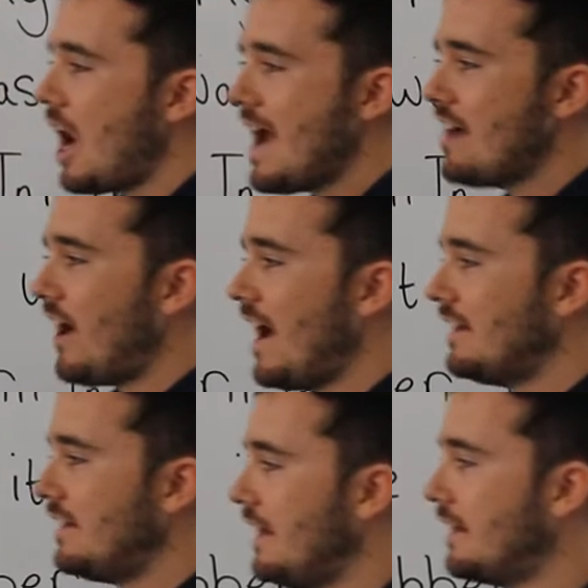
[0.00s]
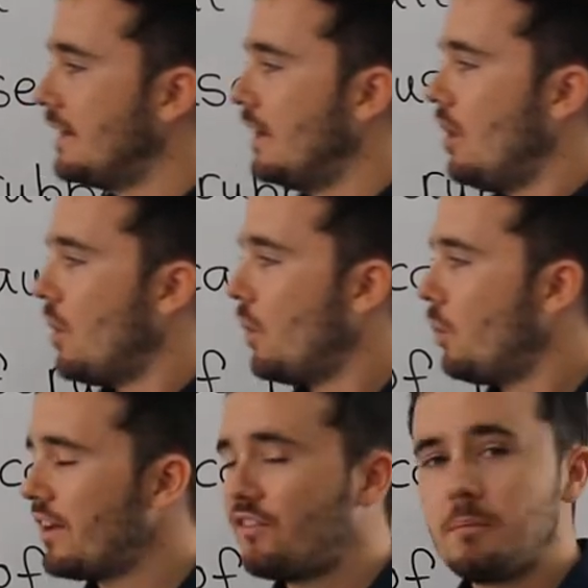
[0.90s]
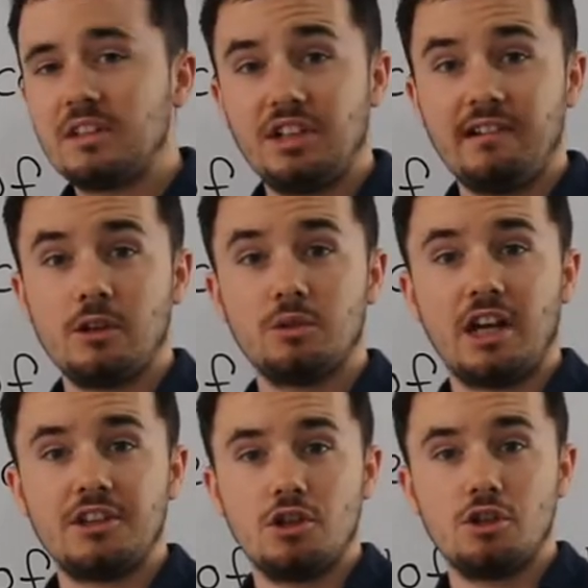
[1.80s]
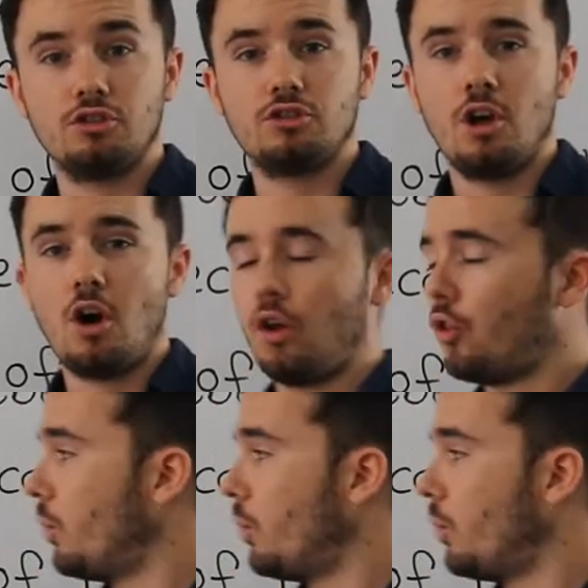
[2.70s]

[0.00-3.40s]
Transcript: I have added in one of the materials I used on the